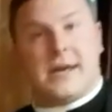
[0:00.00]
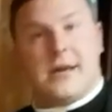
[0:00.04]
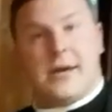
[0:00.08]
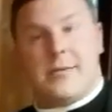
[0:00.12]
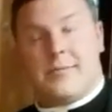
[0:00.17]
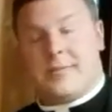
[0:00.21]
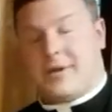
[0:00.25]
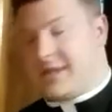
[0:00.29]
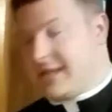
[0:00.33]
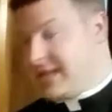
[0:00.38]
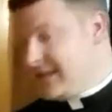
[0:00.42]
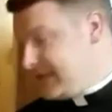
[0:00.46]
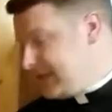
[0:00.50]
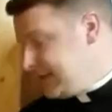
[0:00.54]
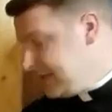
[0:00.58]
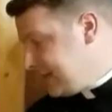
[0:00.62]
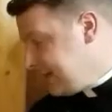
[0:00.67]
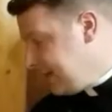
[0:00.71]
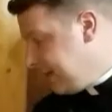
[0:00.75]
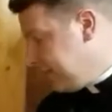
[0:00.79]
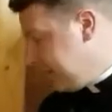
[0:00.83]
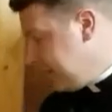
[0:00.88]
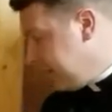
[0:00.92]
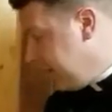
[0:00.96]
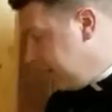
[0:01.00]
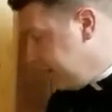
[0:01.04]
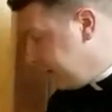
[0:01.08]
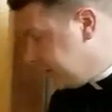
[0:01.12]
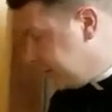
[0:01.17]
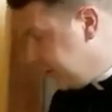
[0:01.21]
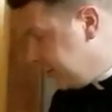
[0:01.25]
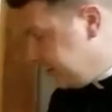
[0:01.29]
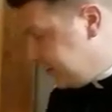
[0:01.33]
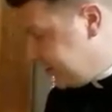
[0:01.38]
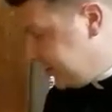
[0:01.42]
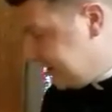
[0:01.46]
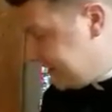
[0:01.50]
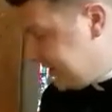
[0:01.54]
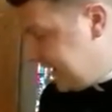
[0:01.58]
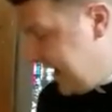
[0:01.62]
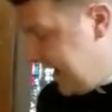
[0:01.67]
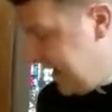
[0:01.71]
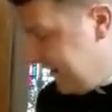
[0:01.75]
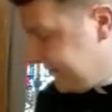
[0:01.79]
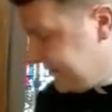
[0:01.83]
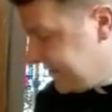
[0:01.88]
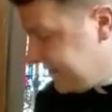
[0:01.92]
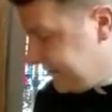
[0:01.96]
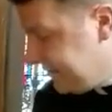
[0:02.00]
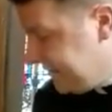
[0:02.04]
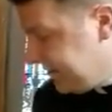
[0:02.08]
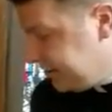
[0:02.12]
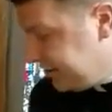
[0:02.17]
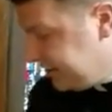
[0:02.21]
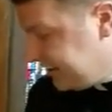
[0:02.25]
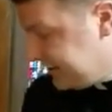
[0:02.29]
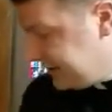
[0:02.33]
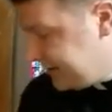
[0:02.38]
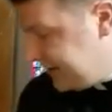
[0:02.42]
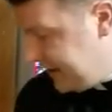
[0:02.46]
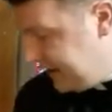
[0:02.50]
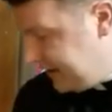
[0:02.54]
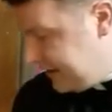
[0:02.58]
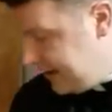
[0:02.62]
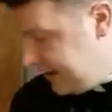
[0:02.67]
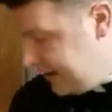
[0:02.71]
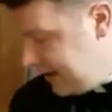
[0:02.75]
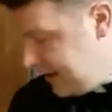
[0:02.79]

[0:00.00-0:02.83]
But this is something all churches have, a special sink